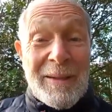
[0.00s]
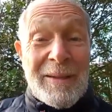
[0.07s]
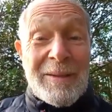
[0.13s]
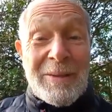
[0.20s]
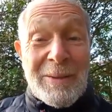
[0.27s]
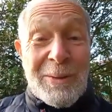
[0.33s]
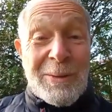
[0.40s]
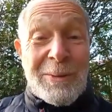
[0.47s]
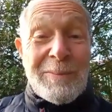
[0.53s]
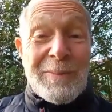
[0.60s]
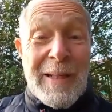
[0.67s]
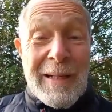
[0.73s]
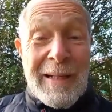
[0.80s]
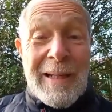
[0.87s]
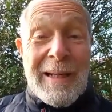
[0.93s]
So,
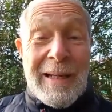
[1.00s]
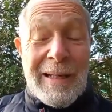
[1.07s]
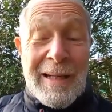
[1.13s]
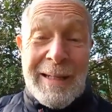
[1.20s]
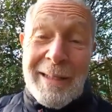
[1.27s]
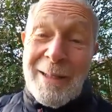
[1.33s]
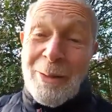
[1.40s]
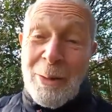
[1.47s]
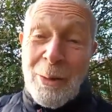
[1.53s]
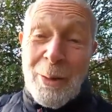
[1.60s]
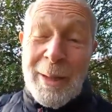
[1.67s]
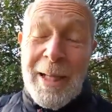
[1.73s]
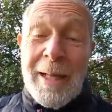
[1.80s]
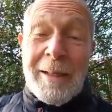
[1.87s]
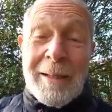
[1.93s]
and I didn't know
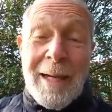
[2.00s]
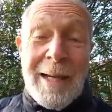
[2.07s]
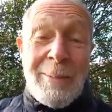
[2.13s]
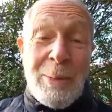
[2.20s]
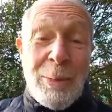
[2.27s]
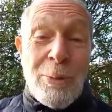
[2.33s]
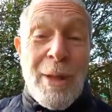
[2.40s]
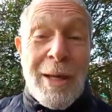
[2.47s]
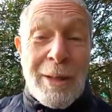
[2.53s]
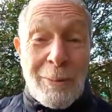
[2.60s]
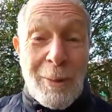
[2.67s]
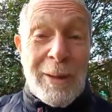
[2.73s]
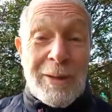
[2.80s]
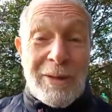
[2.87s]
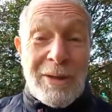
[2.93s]
at that time who that
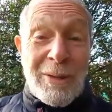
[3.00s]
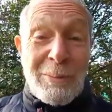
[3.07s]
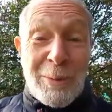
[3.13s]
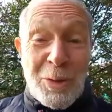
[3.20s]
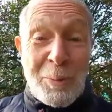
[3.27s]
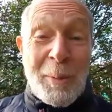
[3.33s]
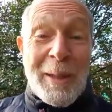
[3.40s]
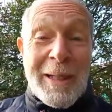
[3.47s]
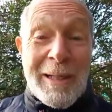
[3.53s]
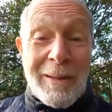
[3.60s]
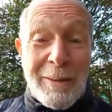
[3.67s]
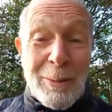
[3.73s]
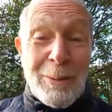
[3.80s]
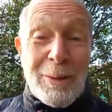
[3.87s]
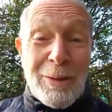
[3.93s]
was speaking
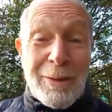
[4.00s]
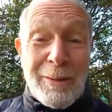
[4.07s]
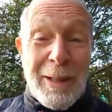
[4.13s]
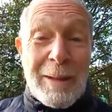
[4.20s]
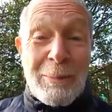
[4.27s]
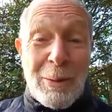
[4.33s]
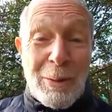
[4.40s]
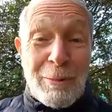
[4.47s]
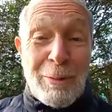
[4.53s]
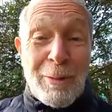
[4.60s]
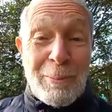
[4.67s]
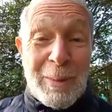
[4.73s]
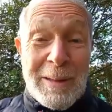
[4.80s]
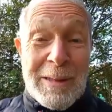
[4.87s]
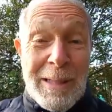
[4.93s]
that beautiful
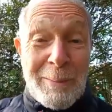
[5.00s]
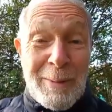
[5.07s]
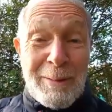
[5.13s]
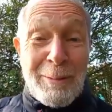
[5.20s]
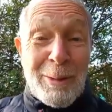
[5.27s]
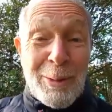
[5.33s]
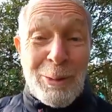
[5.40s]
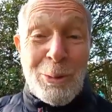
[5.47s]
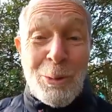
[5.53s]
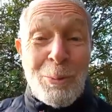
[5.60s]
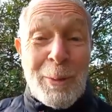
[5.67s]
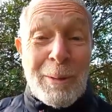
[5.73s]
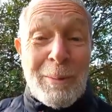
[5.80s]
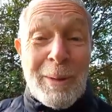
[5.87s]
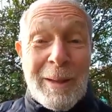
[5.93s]
Punjabi verse to
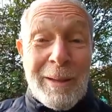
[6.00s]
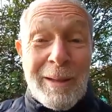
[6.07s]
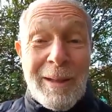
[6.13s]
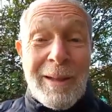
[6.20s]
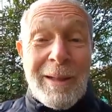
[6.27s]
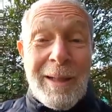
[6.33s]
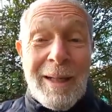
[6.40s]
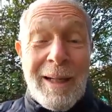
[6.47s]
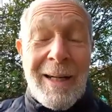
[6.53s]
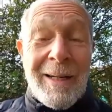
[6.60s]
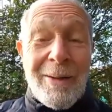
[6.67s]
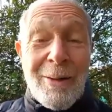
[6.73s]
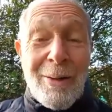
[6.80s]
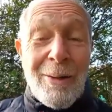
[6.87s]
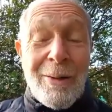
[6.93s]
me, but I
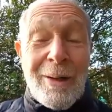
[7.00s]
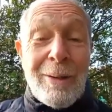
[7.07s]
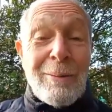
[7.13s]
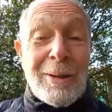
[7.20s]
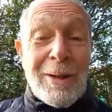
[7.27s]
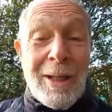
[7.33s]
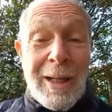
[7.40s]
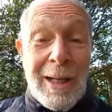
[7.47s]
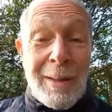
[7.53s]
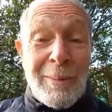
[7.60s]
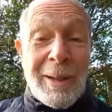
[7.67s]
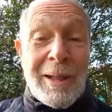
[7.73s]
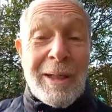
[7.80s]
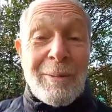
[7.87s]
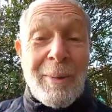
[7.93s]
later learned it was
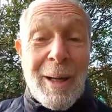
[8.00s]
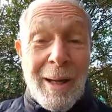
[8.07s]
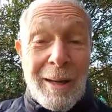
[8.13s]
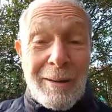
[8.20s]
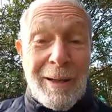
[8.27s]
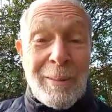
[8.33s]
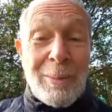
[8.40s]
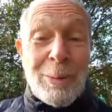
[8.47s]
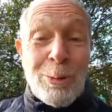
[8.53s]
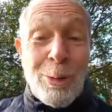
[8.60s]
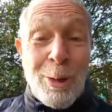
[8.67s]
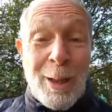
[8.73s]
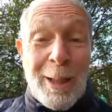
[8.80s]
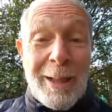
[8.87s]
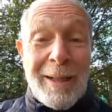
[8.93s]
Allama Iqbal
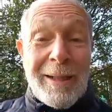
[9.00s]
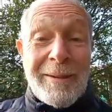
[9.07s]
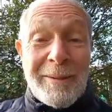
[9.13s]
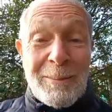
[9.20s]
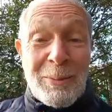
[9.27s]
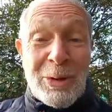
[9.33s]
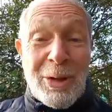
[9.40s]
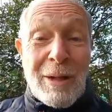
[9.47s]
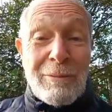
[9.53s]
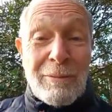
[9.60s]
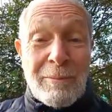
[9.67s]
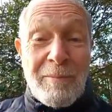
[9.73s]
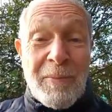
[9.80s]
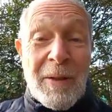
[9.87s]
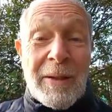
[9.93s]
himself.
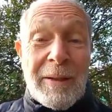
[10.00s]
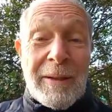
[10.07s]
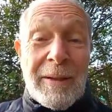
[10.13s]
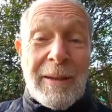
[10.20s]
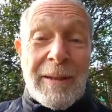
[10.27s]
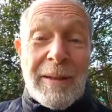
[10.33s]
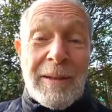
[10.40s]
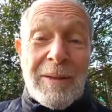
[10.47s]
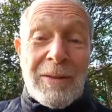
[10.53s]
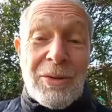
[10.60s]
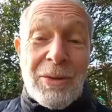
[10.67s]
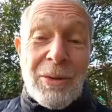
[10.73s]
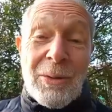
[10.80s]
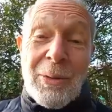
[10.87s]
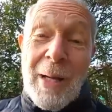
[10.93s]

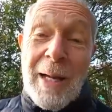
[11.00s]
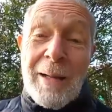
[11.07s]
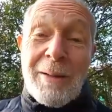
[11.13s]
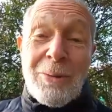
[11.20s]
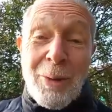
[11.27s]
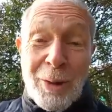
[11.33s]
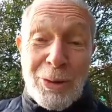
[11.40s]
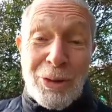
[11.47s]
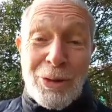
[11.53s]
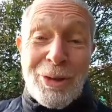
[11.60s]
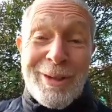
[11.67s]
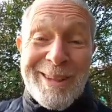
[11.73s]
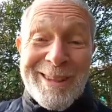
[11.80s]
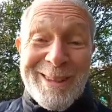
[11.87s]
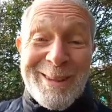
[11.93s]
So I trust
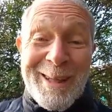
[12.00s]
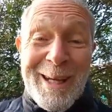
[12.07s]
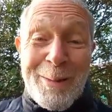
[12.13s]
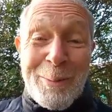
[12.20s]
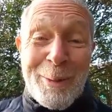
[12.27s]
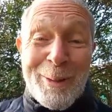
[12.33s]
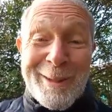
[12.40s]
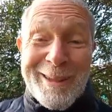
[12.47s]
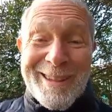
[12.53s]
his statement.